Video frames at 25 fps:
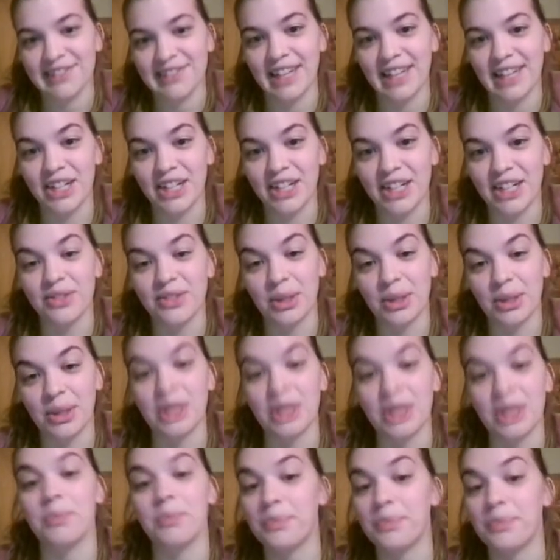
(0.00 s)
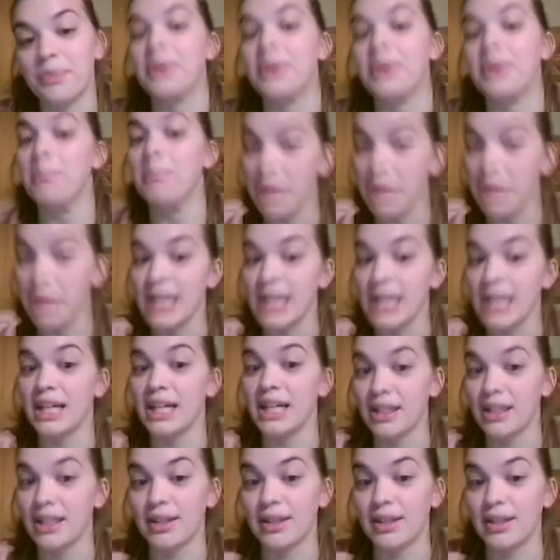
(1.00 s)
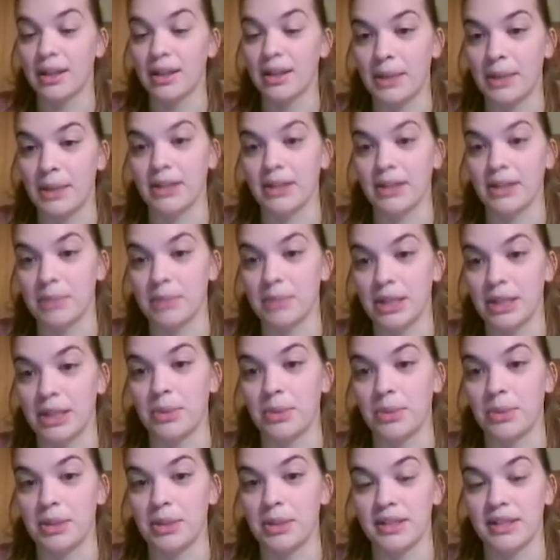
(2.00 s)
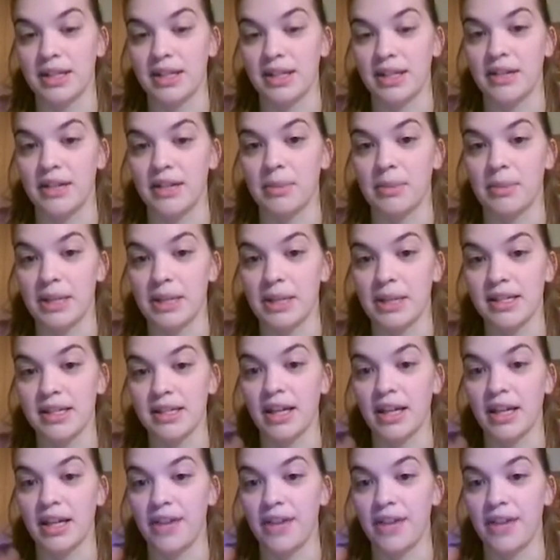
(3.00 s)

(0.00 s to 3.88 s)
And the big thing about it being OP is kind of the basic